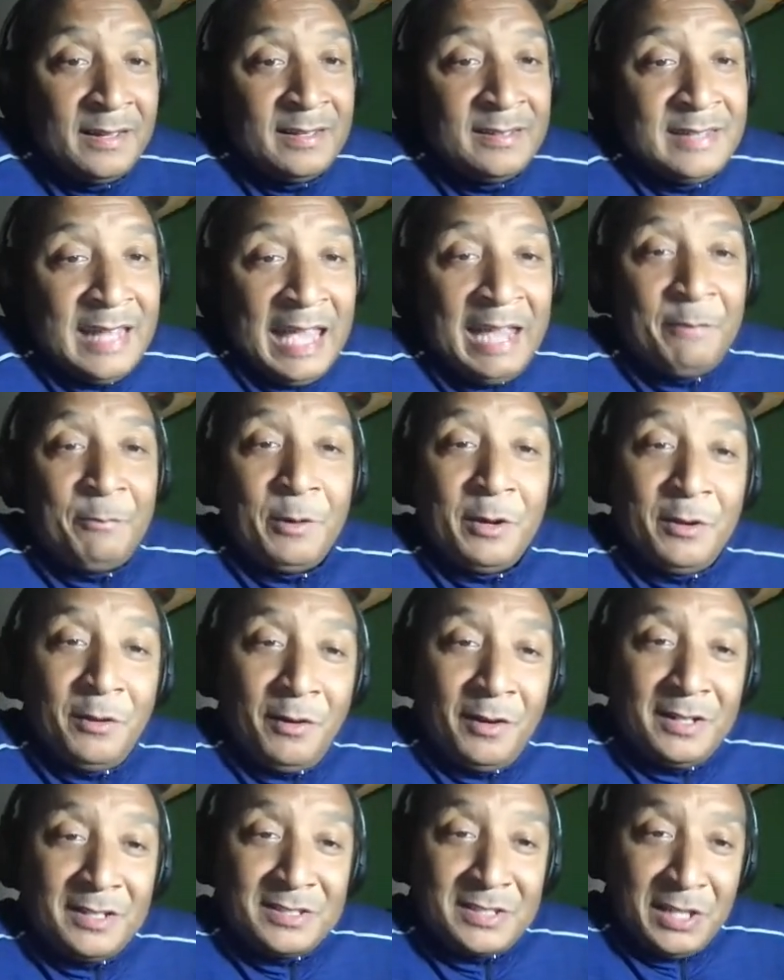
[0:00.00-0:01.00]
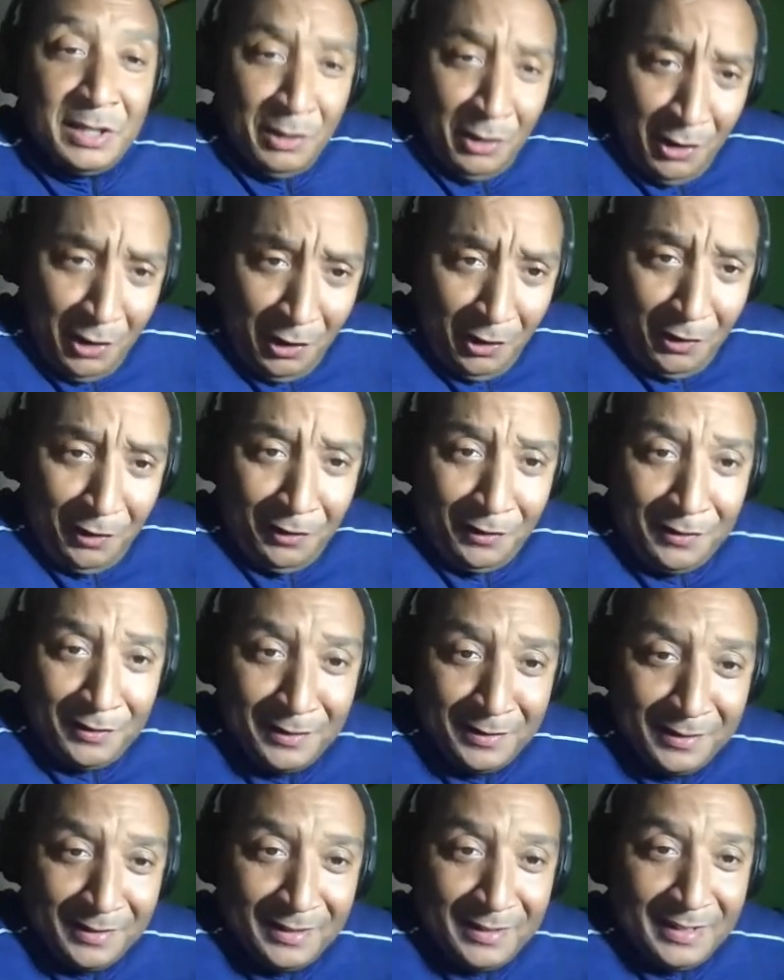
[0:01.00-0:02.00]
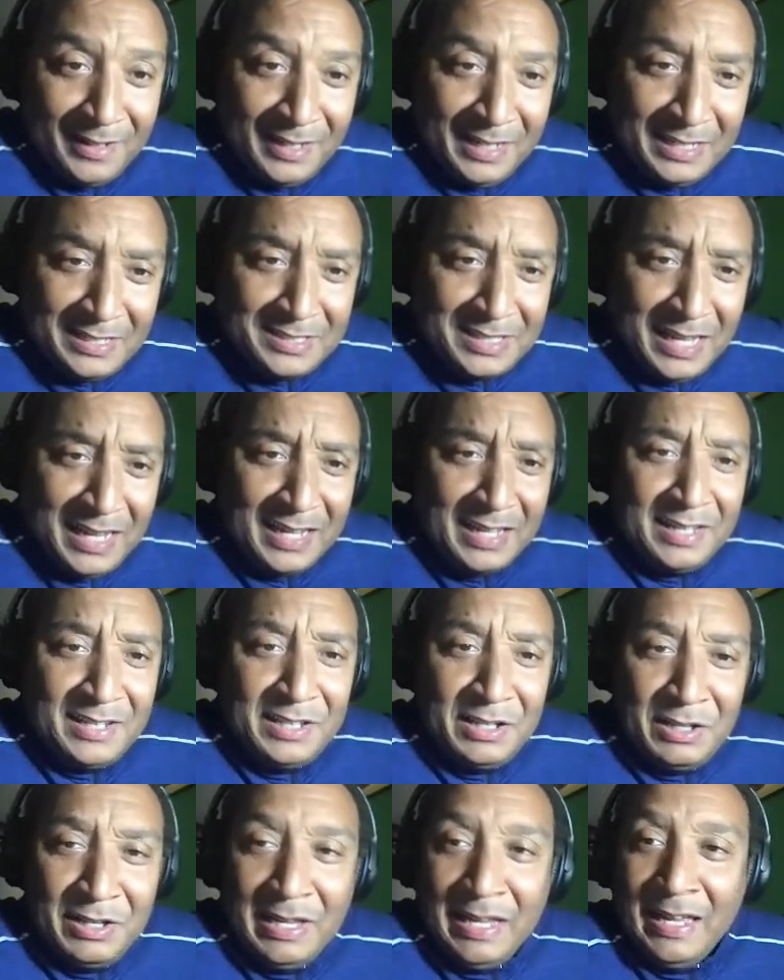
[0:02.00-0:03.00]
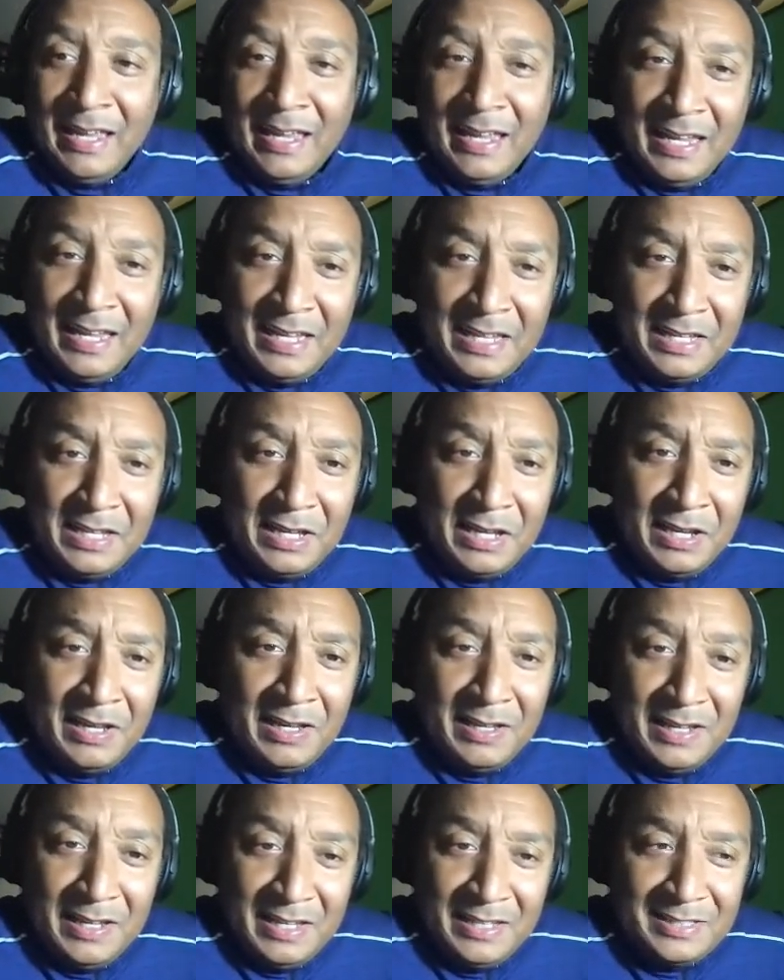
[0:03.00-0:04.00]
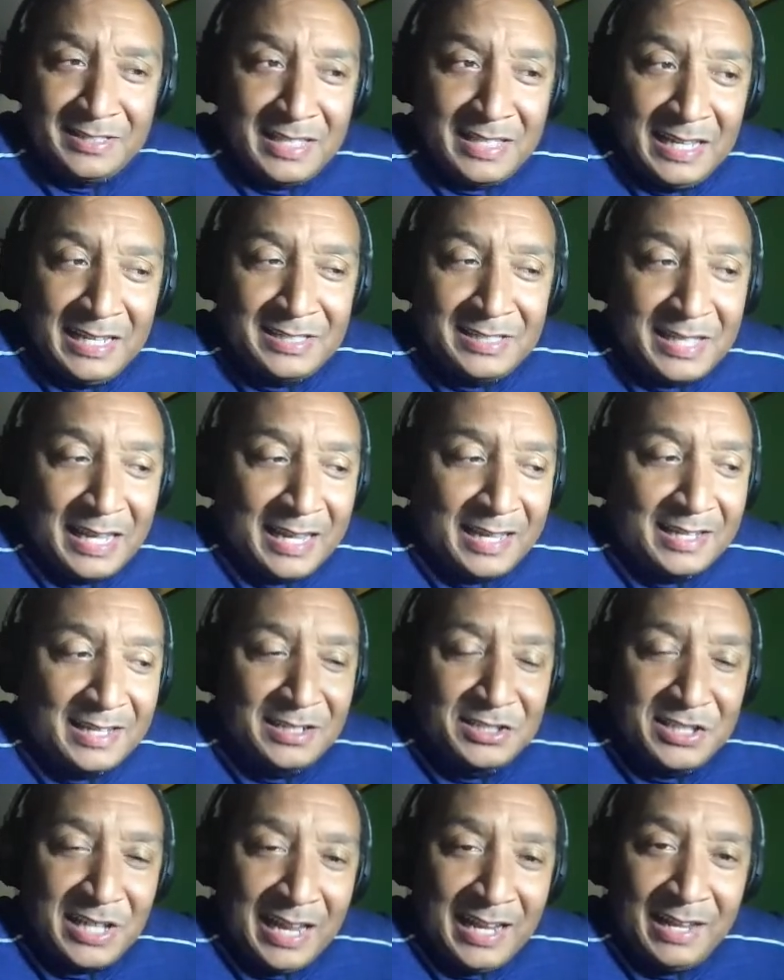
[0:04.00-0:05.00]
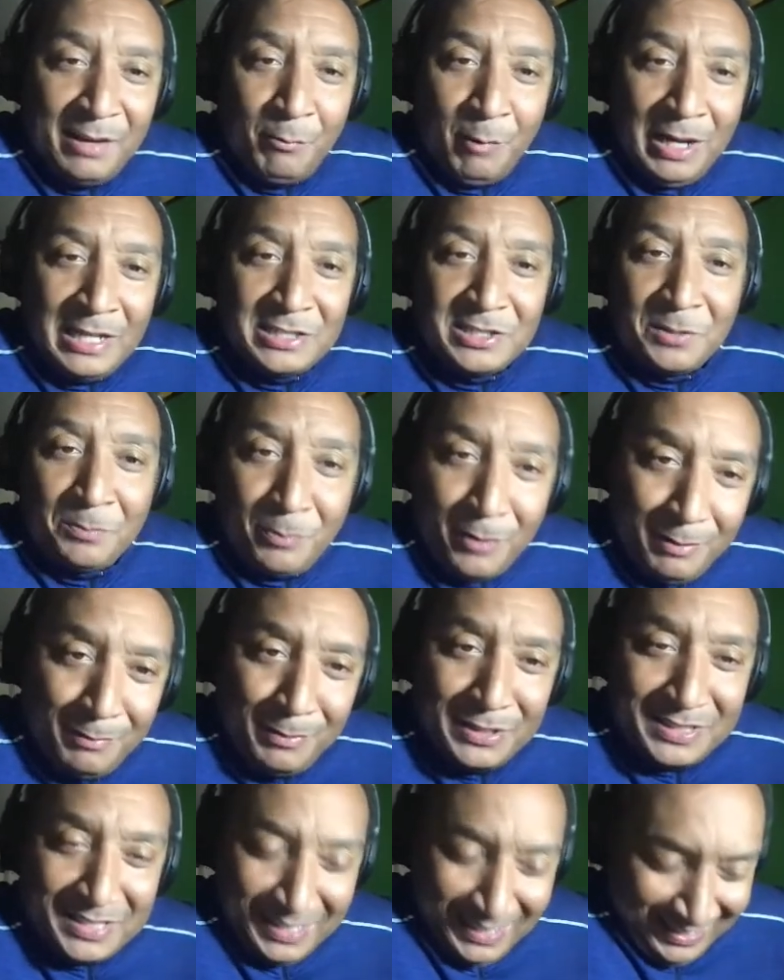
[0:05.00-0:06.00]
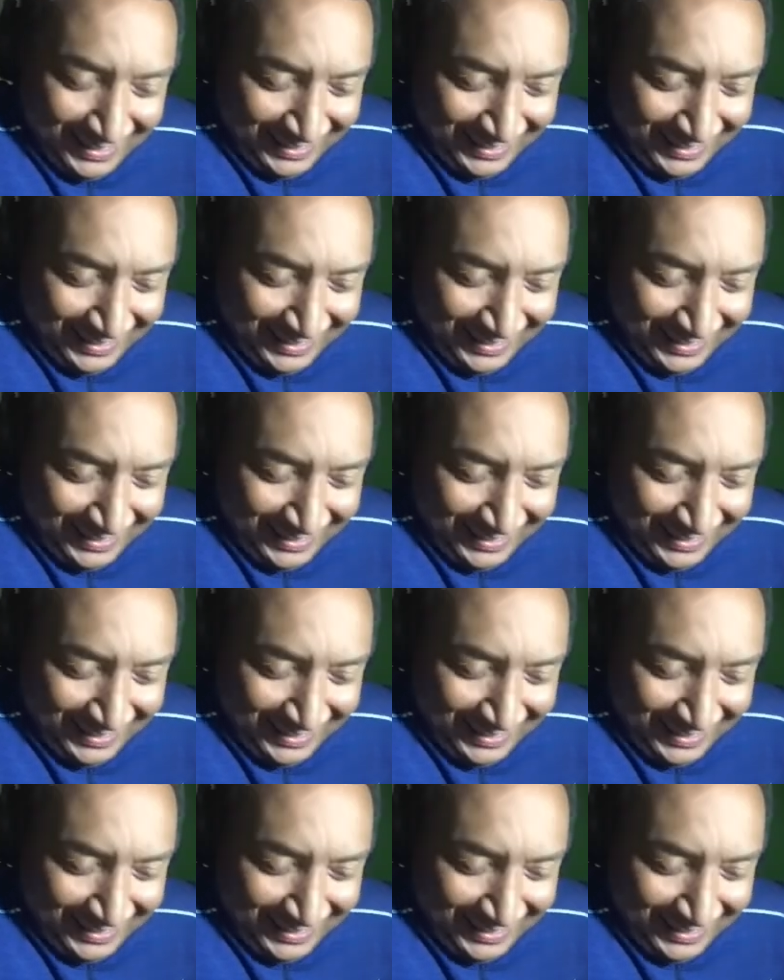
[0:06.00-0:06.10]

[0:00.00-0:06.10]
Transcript: They went on and said, "Oh, he's taking he's taking a shot at white supremacy.